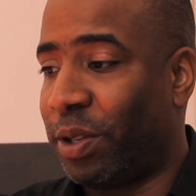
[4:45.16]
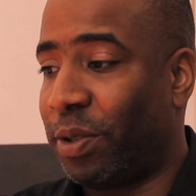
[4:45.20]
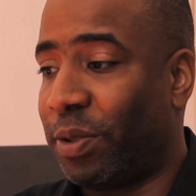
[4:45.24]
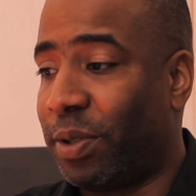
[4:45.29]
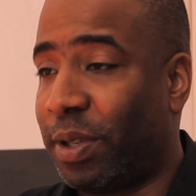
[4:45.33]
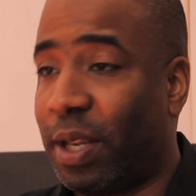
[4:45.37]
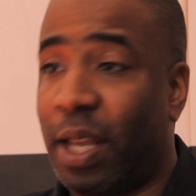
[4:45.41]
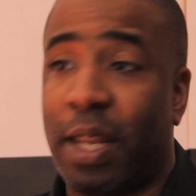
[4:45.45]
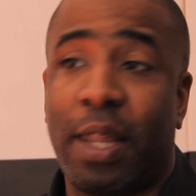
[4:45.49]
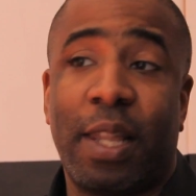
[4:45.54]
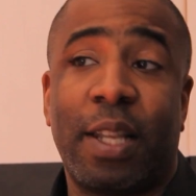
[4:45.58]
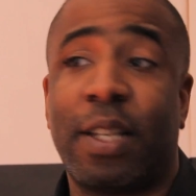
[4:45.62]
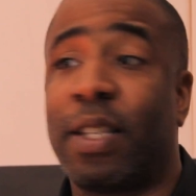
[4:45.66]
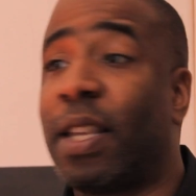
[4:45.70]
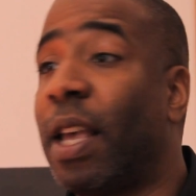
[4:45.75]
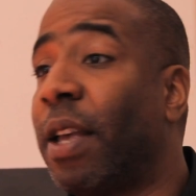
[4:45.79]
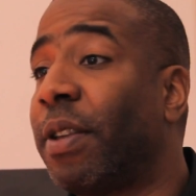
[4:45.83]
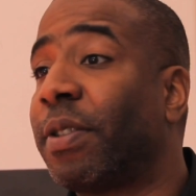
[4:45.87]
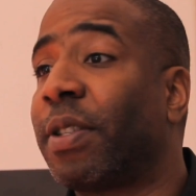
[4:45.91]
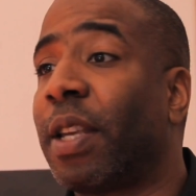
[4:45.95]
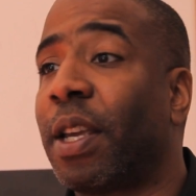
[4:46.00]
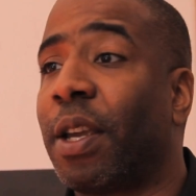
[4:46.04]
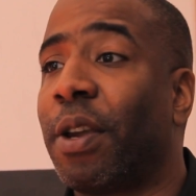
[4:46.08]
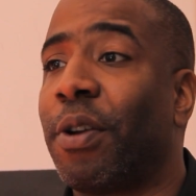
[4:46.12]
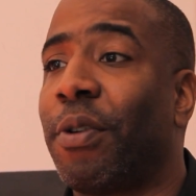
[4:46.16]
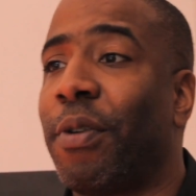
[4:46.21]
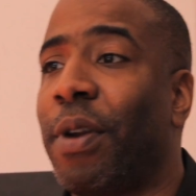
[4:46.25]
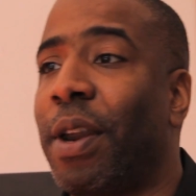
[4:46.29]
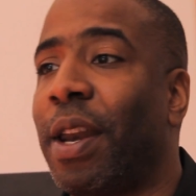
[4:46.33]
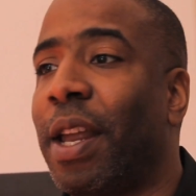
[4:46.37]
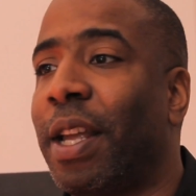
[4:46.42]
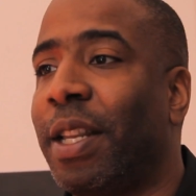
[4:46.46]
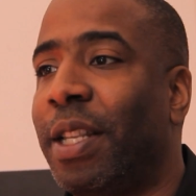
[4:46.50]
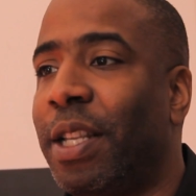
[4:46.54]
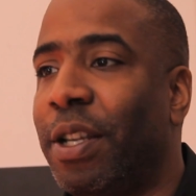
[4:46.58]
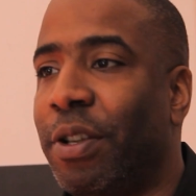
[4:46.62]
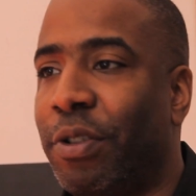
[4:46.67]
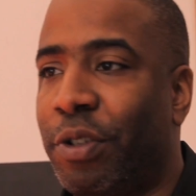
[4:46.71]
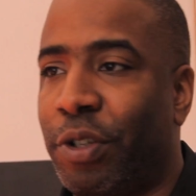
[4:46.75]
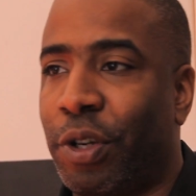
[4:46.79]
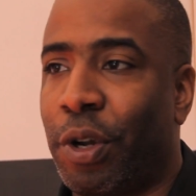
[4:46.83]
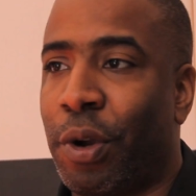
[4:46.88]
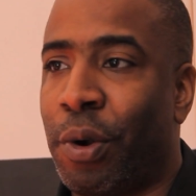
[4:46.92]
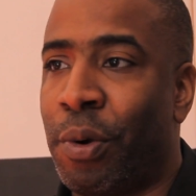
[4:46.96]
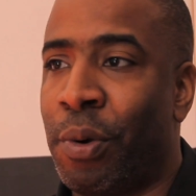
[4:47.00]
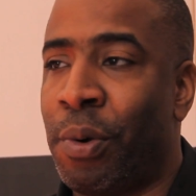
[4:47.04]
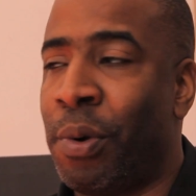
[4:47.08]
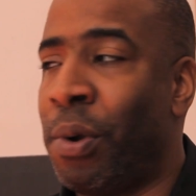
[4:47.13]
said, it sounds like a great idea,
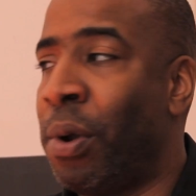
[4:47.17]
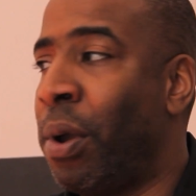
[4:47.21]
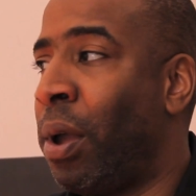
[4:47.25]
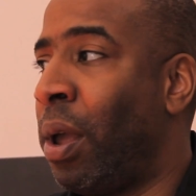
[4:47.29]
Joe.